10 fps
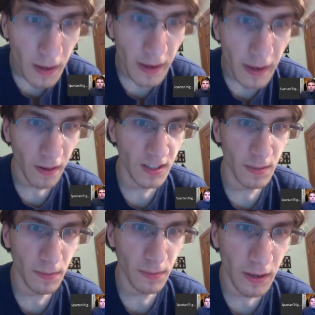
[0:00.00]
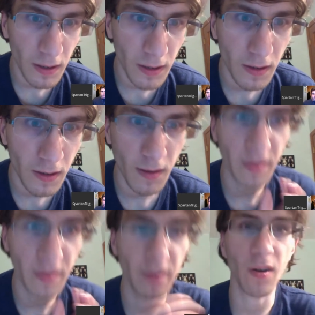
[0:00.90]
Here, let's
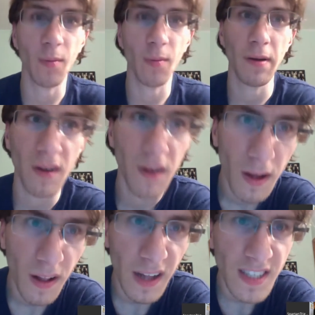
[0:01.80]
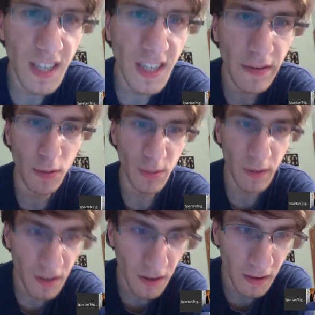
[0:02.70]
pop Ava. Let's see if it's once
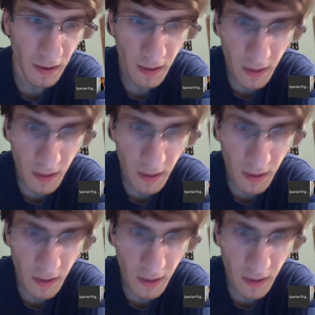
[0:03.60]
per turn.